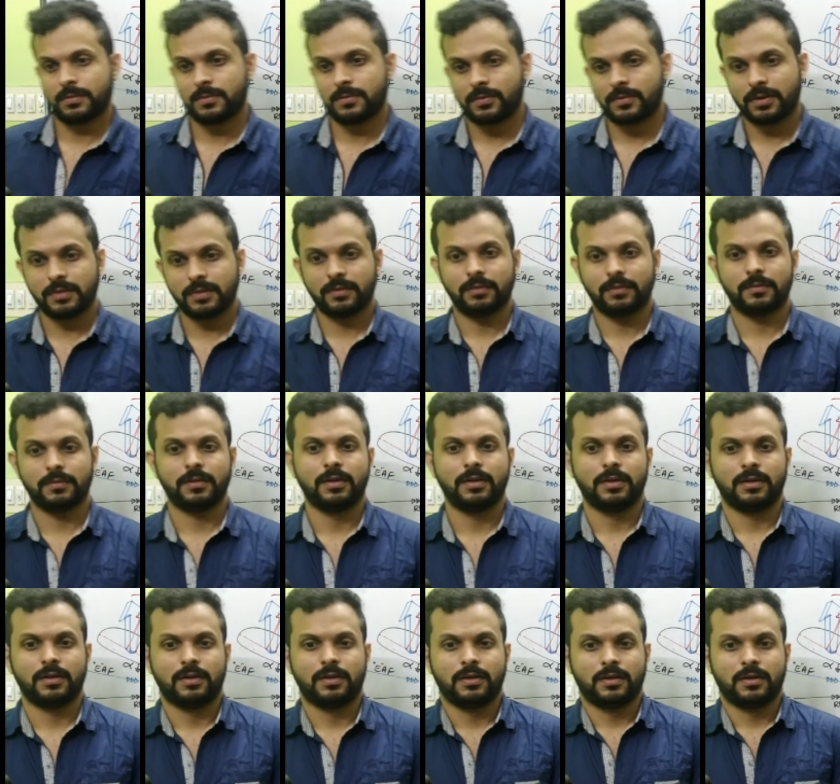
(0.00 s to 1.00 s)
right?
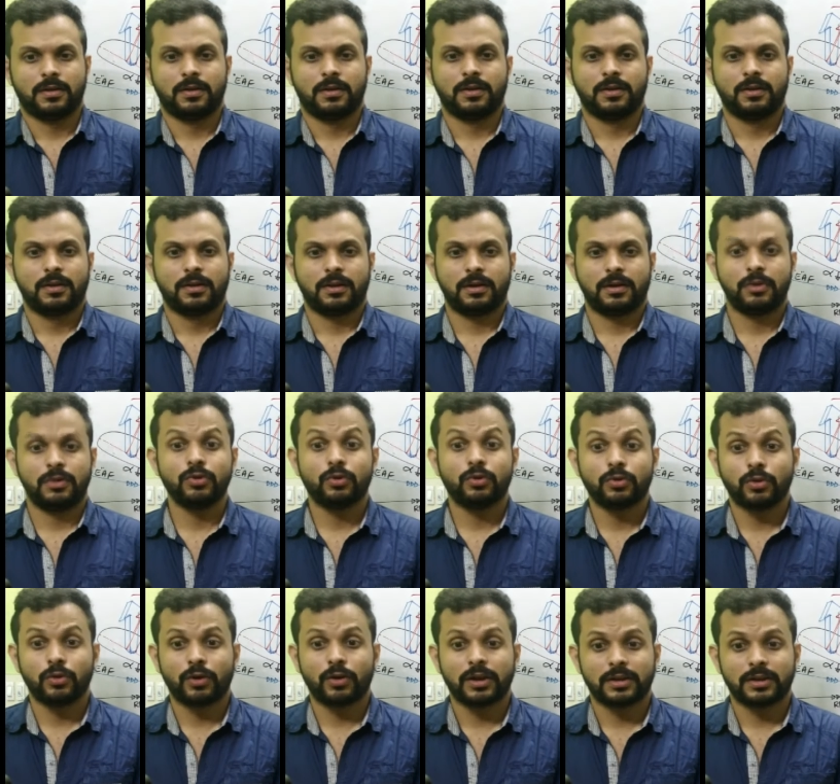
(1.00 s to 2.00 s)

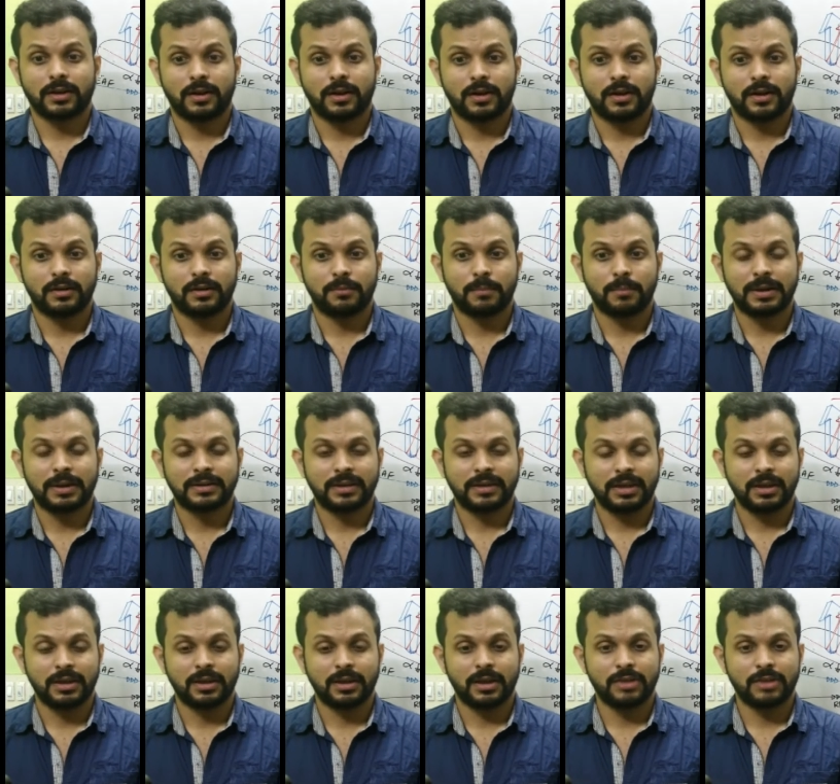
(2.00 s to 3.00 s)
You look at
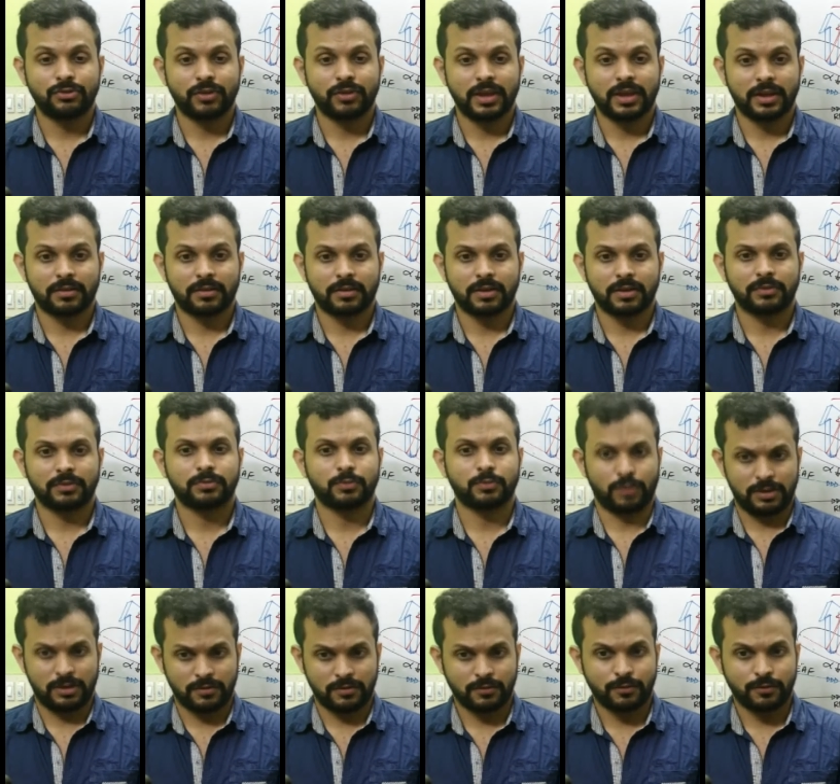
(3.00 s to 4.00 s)
multi-engine
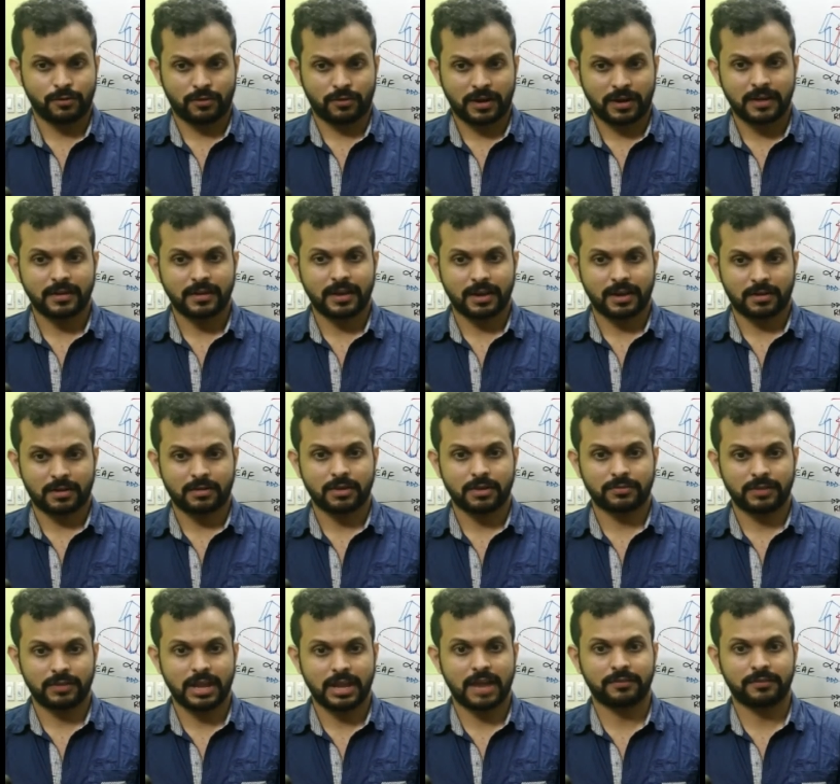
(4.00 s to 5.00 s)
aircrafts. Even for training
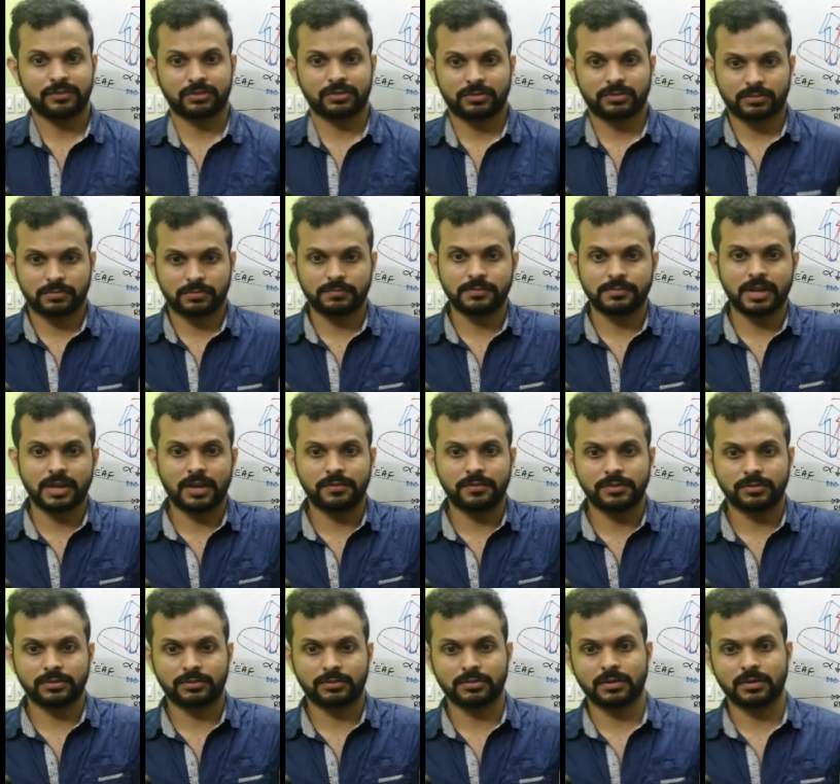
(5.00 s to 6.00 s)
aircraft, they have
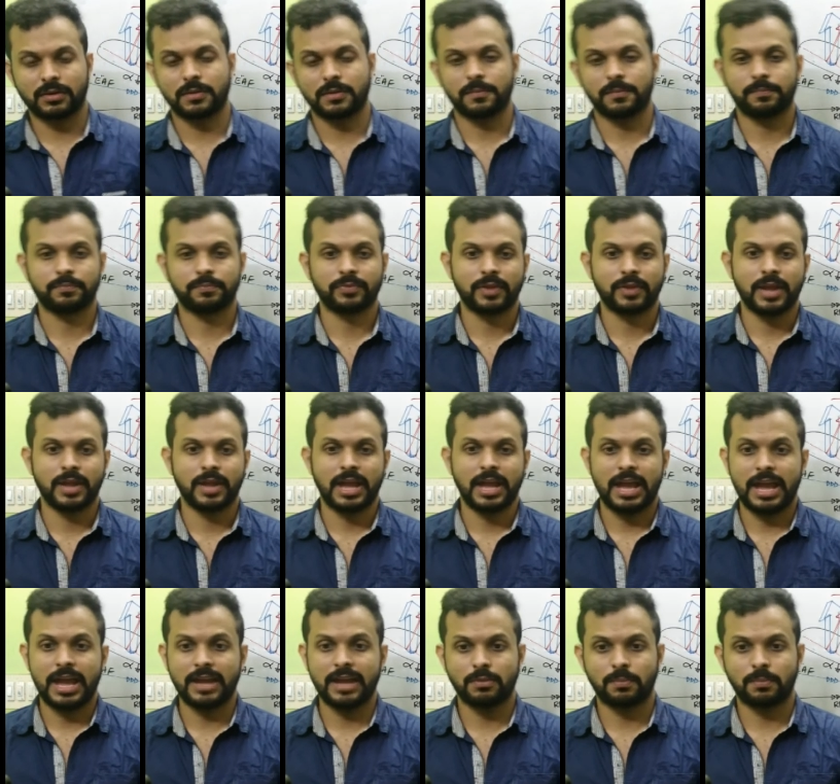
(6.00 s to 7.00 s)
this
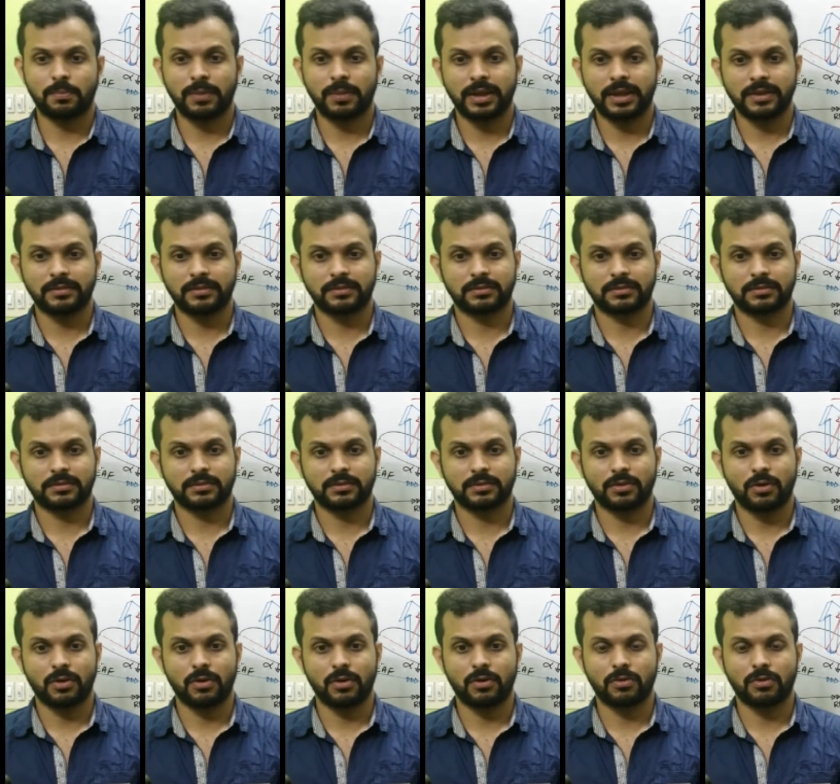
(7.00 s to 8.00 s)
end plates
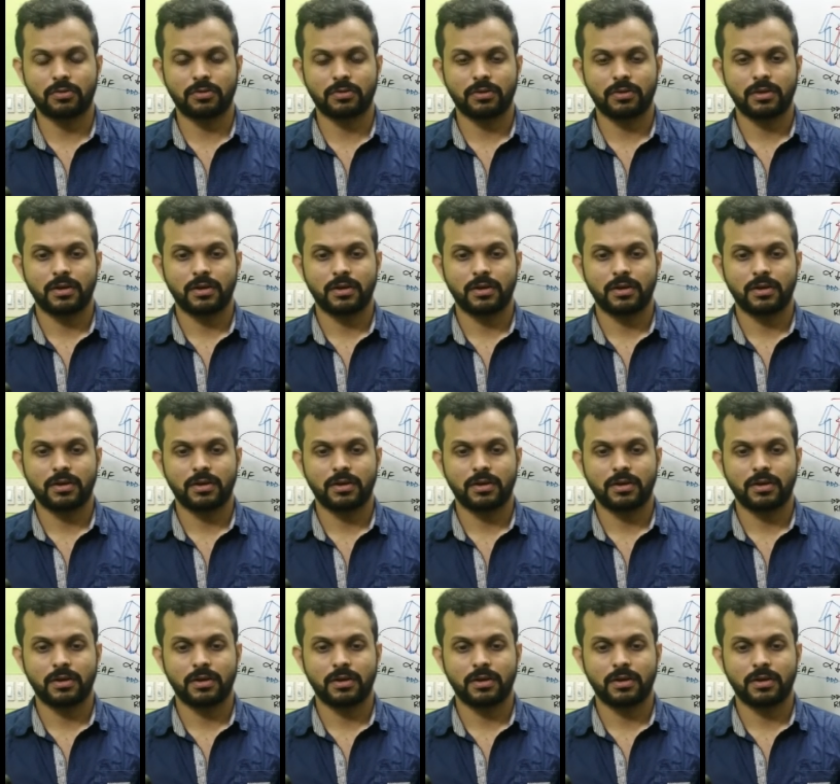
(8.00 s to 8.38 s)
or